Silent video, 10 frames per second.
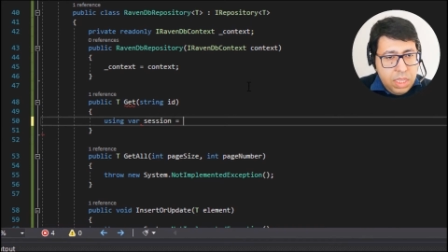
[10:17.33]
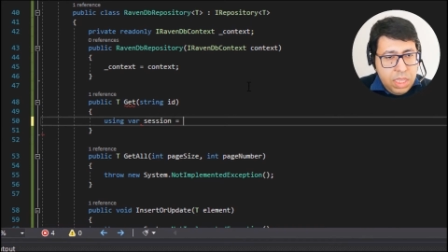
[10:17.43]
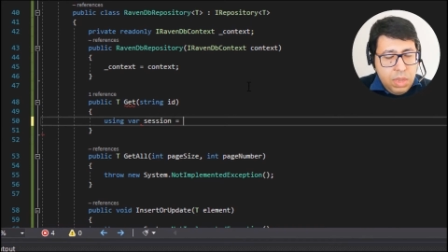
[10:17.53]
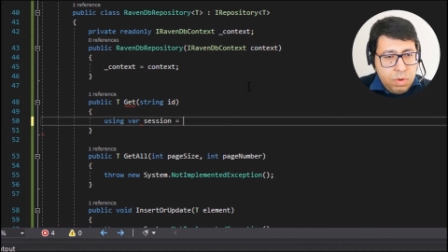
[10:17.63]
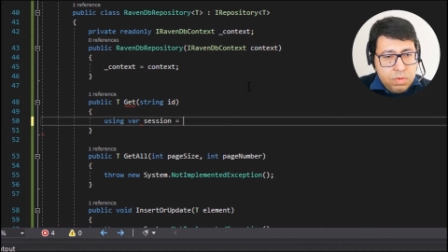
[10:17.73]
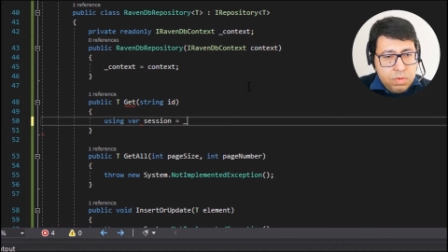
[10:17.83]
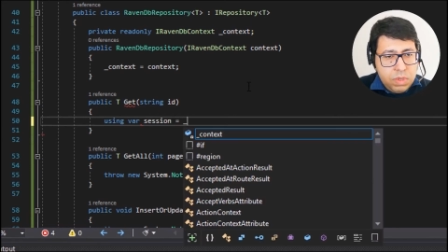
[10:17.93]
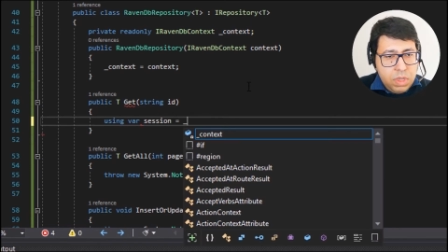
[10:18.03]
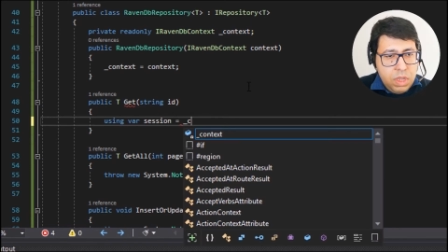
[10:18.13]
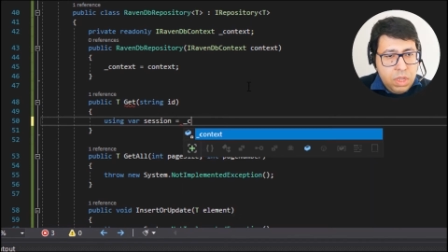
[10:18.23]
equals
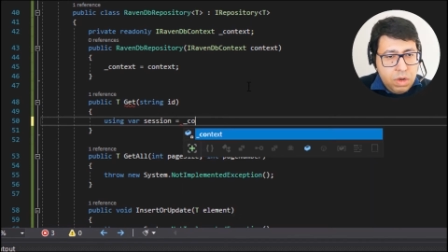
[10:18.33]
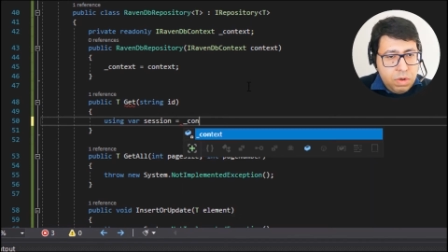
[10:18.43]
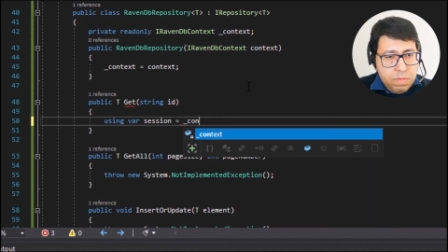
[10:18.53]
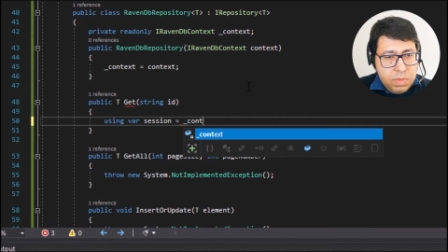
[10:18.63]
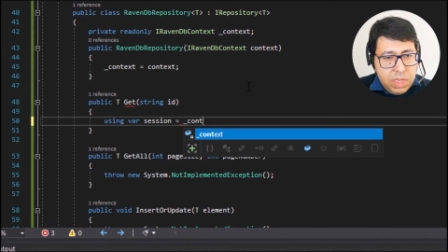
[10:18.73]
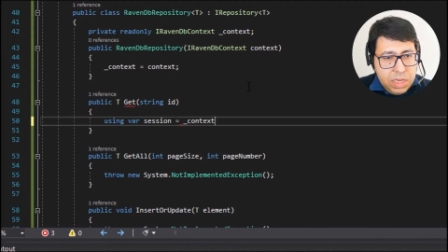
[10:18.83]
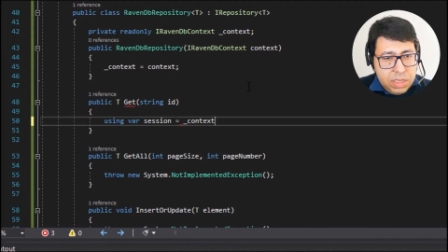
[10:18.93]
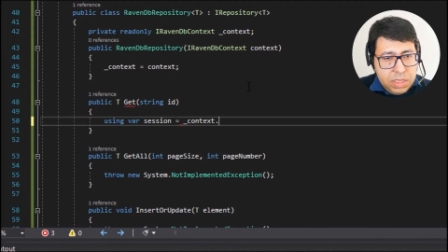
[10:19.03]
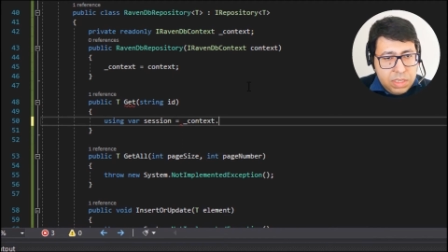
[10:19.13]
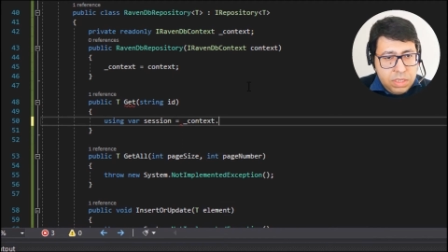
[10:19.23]

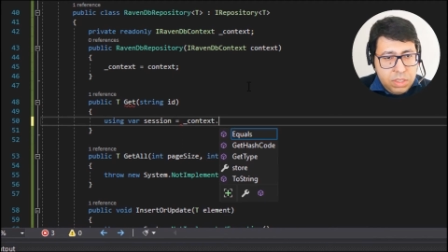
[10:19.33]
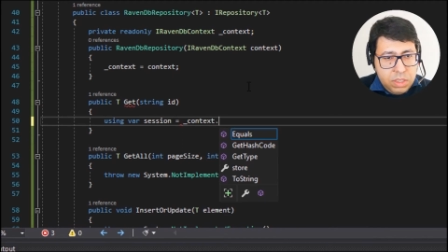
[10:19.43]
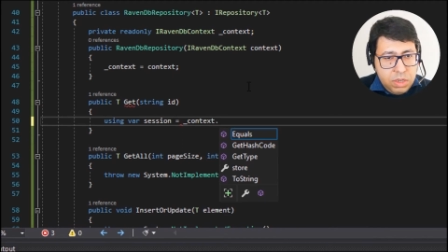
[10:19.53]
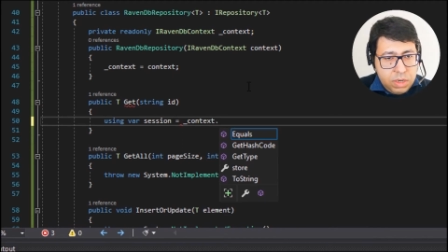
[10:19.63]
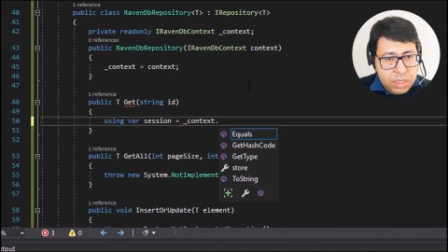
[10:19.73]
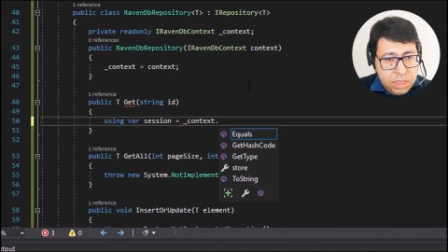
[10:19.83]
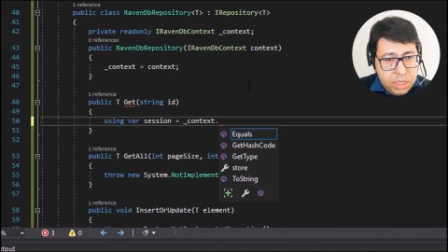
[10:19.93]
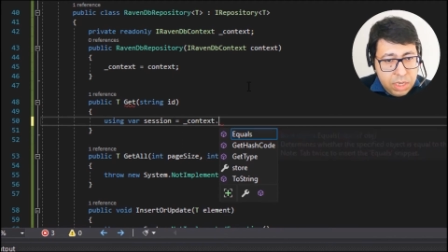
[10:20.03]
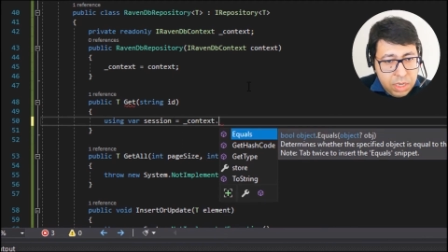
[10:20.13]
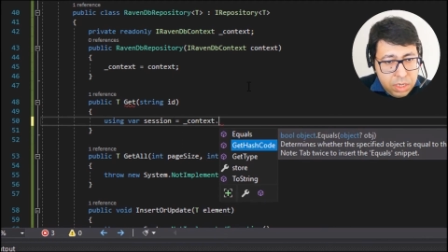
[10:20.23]
context dot
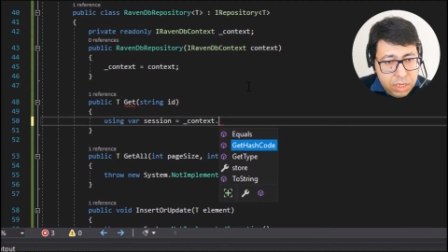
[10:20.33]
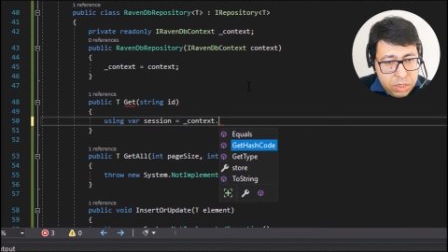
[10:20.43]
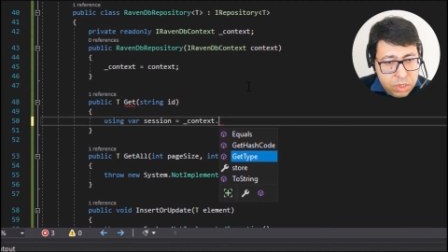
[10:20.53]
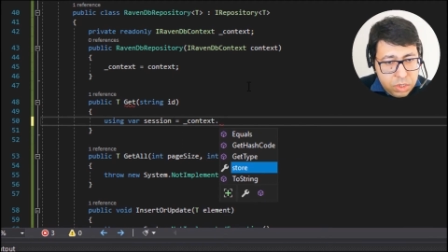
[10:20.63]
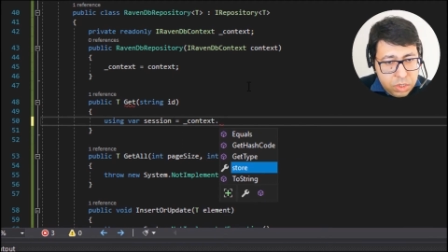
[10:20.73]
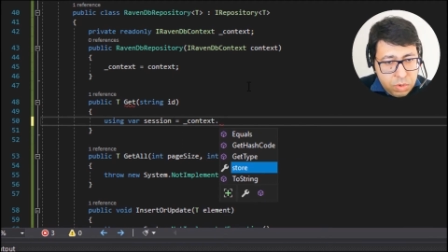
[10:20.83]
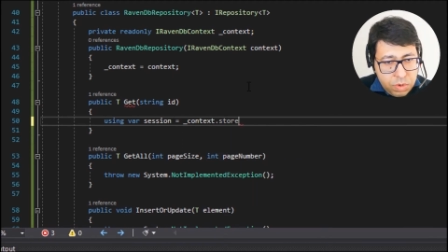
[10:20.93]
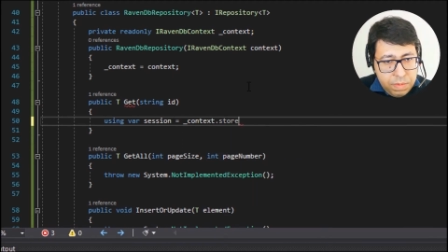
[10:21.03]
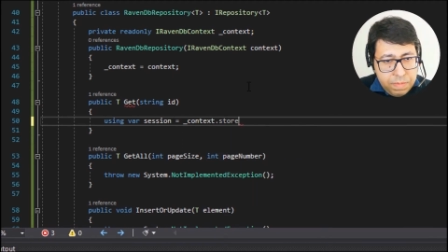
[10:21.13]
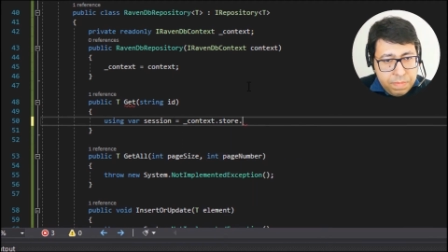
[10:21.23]

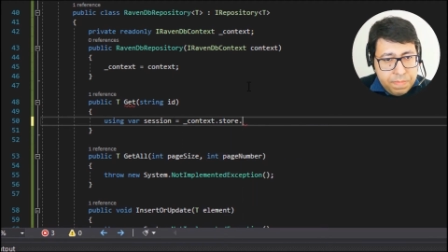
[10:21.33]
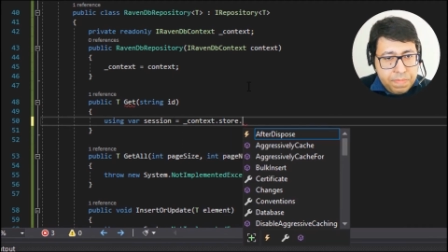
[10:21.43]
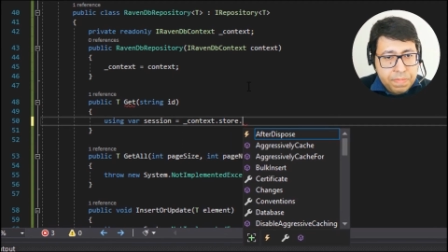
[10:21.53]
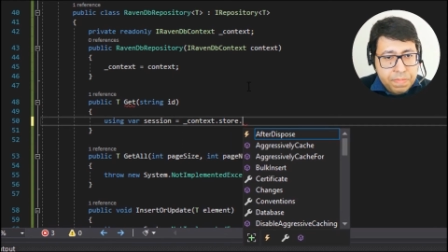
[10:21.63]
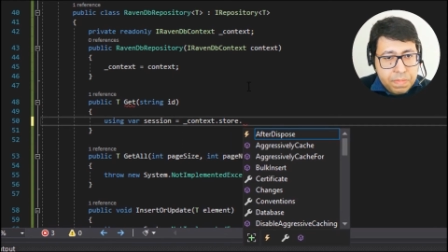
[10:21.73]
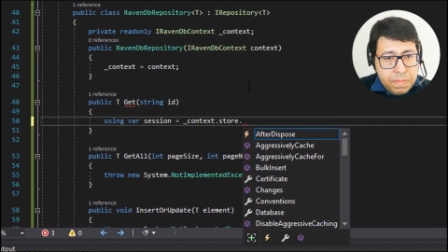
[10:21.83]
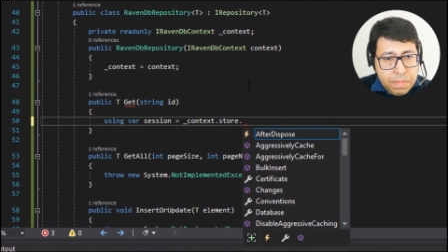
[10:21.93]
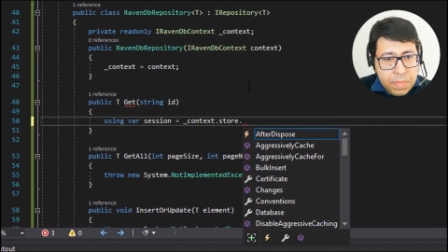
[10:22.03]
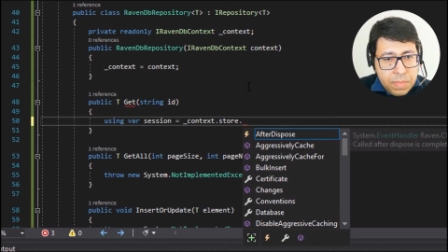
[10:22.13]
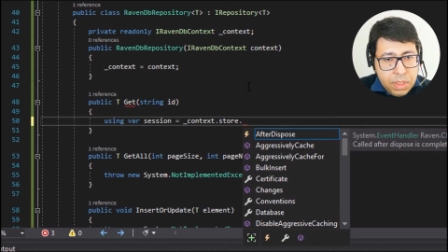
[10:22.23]
store
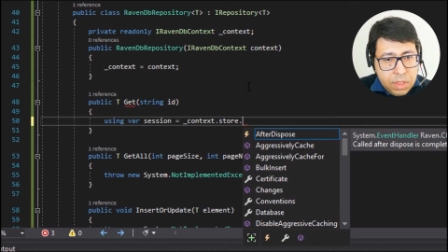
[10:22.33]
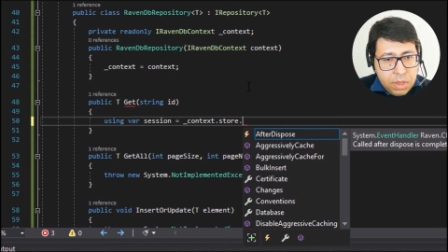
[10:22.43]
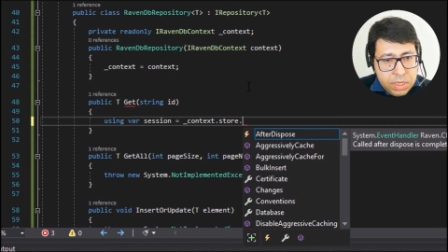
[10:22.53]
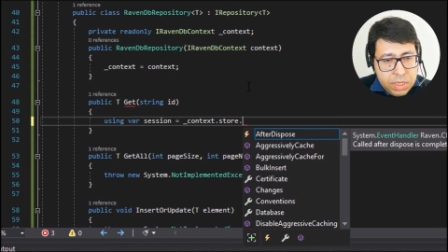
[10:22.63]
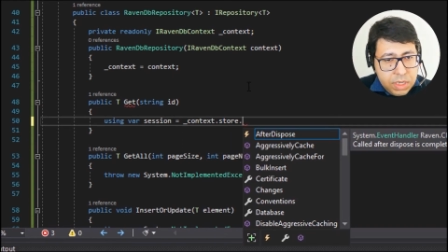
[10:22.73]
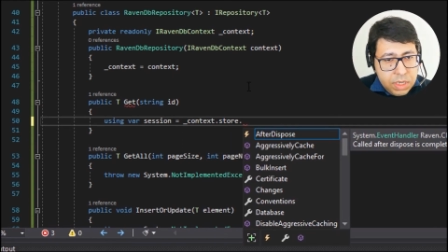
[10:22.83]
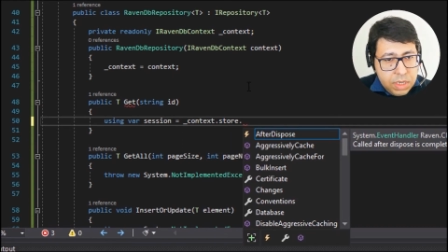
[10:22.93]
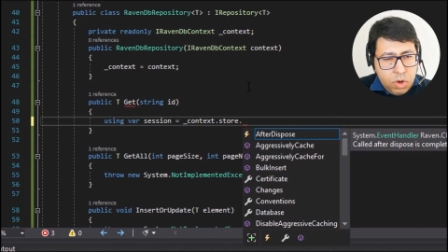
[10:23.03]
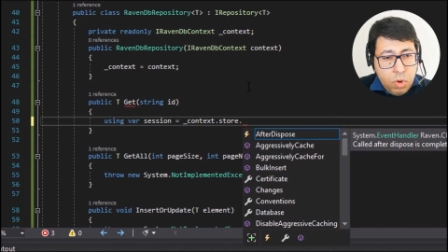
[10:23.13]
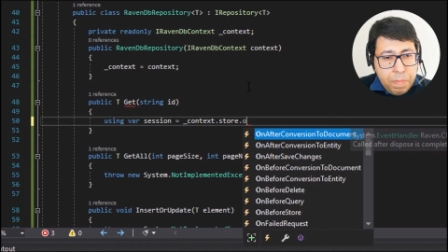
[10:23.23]
dot
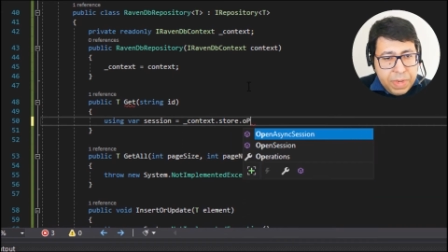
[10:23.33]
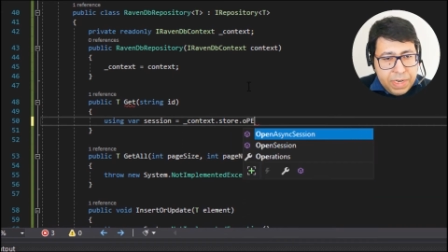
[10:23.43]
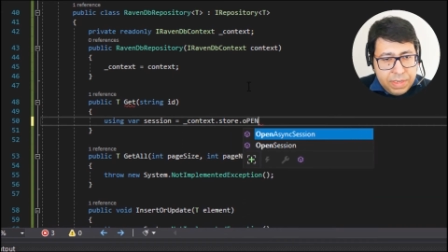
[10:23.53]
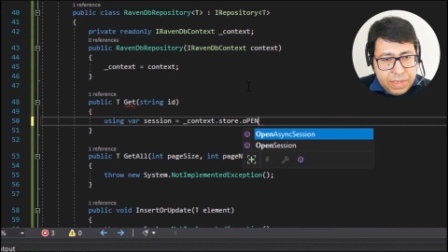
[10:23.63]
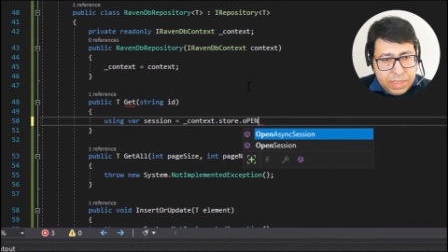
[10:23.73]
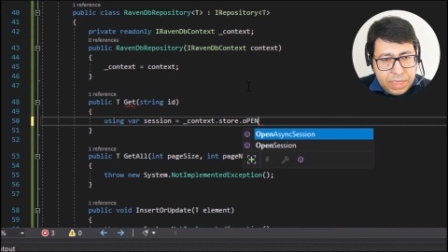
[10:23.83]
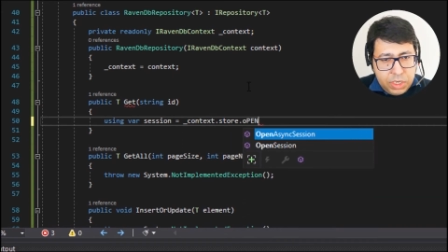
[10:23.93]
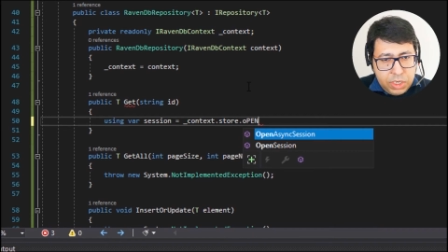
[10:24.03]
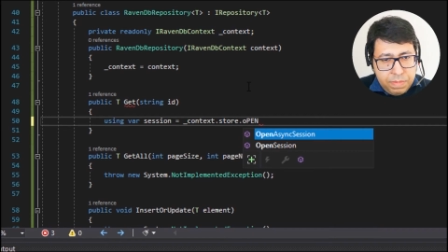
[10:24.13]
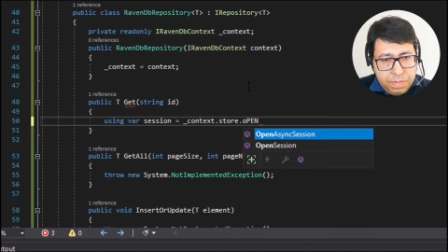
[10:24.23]
open session.